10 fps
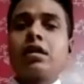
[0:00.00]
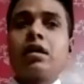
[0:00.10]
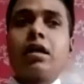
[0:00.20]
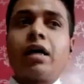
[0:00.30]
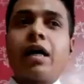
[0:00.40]

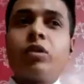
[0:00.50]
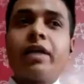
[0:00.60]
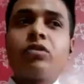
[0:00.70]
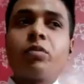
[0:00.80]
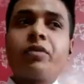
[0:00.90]
I would
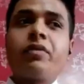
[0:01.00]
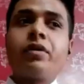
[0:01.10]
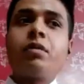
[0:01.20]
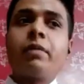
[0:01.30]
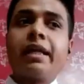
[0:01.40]
like to
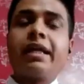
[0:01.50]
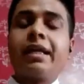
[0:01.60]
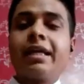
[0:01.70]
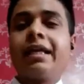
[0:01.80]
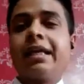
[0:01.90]
prefer
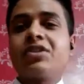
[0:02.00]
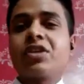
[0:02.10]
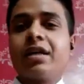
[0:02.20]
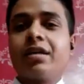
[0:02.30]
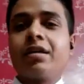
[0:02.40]
marketing and
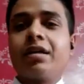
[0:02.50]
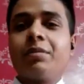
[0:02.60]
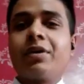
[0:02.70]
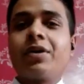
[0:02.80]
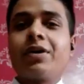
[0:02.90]
HR
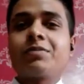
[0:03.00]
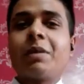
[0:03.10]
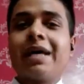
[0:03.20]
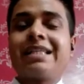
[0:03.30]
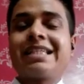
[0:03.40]
because
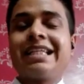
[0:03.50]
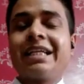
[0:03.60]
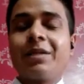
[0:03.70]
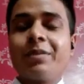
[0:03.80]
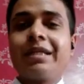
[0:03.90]
my maths is a
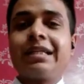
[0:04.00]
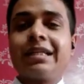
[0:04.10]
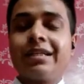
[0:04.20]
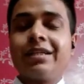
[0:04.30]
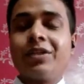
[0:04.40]
little bit
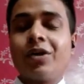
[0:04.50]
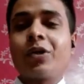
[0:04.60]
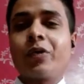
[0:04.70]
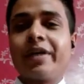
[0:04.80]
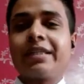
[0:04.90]

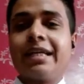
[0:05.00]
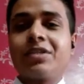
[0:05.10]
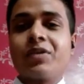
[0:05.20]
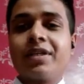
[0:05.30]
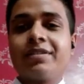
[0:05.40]
not quick.
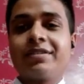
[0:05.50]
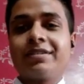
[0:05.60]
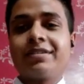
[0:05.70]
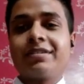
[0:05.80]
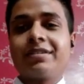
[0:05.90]
That's why
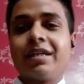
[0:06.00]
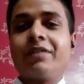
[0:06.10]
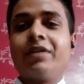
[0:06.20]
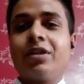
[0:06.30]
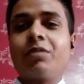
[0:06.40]
I will